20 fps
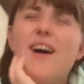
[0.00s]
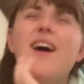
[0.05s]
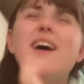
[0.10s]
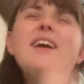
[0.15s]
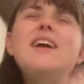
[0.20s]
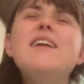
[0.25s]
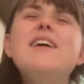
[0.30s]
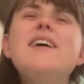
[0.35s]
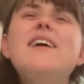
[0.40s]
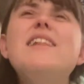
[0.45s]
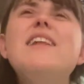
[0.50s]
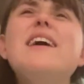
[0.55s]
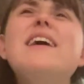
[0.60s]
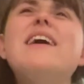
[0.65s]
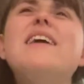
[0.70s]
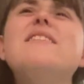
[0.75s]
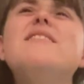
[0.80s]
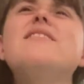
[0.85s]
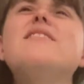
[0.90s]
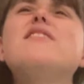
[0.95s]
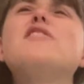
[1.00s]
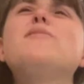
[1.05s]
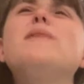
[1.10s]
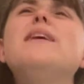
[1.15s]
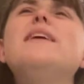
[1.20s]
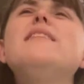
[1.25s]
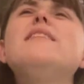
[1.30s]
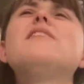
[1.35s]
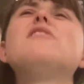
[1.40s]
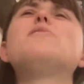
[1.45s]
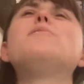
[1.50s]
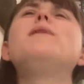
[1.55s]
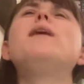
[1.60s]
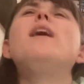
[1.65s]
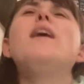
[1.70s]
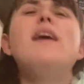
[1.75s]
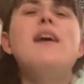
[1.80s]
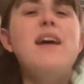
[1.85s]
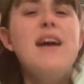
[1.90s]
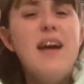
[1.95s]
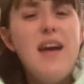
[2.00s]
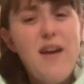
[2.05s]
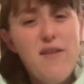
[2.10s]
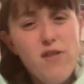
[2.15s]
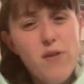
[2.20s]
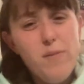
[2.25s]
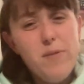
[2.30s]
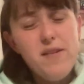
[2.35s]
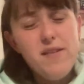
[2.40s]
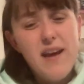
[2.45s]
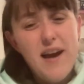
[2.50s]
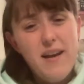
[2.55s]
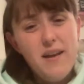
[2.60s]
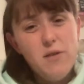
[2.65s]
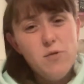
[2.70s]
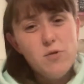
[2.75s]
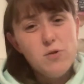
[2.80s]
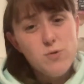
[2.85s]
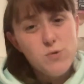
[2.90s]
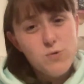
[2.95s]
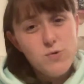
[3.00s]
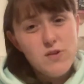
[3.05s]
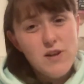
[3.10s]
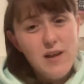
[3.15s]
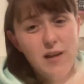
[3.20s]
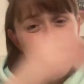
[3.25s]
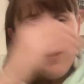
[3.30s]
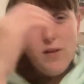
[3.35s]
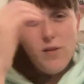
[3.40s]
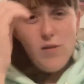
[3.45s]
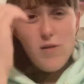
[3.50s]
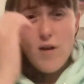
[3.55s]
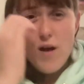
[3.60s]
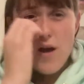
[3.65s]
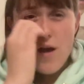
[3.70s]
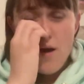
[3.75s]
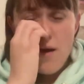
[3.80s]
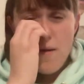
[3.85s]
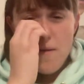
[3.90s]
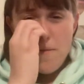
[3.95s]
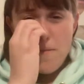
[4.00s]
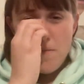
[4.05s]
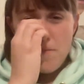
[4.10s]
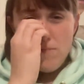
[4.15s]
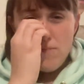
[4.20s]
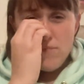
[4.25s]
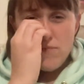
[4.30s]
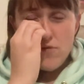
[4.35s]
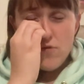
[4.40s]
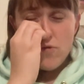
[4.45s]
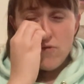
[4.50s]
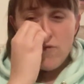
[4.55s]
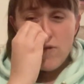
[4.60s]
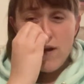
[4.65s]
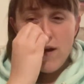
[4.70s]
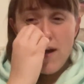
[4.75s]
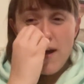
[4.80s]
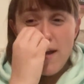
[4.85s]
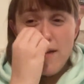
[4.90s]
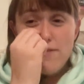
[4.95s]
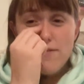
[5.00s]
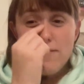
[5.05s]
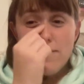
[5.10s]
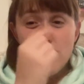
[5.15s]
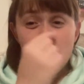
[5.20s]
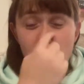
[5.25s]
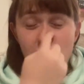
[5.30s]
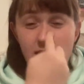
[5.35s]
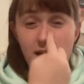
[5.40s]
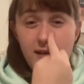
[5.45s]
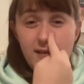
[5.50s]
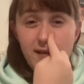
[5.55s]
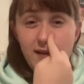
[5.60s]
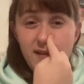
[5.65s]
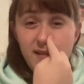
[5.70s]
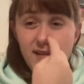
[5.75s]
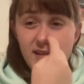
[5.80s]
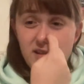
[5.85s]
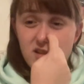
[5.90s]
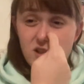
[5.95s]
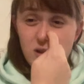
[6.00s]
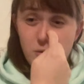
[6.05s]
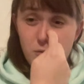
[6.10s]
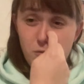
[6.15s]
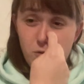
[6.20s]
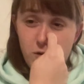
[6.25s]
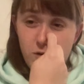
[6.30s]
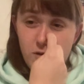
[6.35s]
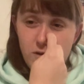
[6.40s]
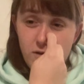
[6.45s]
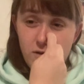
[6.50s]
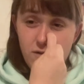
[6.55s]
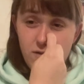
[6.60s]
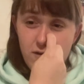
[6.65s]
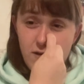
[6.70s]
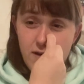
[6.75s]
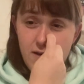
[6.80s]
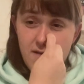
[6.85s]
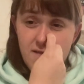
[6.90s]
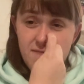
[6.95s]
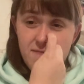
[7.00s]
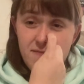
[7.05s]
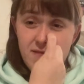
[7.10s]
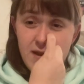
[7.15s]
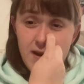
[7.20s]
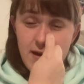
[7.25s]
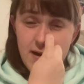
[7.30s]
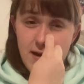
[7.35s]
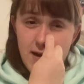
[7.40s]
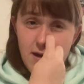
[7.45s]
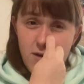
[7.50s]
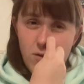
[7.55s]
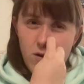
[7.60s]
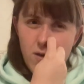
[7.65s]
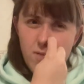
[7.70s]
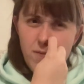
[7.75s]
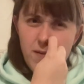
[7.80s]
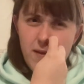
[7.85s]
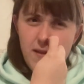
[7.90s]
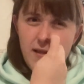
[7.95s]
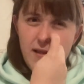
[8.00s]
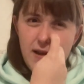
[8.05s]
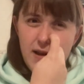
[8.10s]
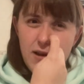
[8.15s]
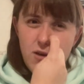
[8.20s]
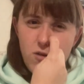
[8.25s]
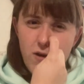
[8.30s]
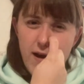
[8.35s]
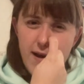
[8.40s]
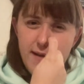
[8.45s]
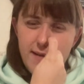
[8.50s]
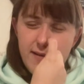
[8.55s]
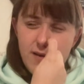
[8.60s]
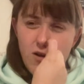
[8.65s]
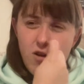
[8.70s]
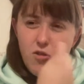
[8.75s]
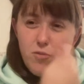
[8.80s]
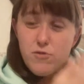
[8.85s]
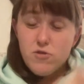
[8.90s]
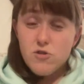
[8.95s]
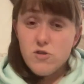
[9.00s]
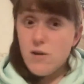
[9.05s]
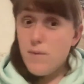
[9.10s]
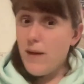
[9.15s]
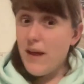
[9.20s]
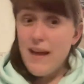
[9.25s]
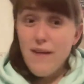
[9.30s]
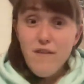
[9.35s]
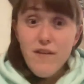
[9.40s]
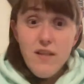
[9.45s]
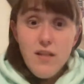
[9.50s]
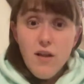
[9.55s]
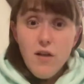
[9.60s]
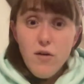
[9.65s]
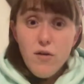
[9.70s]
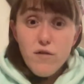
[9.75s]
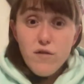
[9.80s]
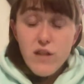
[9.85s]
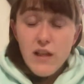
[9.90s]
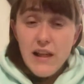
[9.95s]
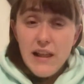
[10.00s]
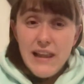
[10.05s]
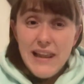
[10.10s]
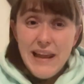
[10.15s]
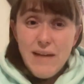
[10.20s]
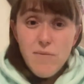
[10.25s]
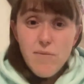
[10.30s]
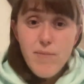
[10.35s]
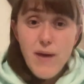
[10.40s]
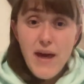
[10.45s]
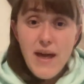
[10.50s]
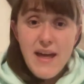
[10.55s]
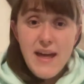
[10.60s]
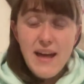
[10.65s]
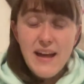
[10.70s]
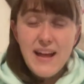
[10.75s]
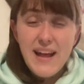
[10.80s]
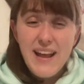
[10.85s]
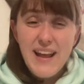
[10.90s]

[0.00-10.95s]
I don't know like how to explain this, but if the Britannic was still um survived, I I think she would have um would have been like grand as a hospital ship. Even though if the Olympic,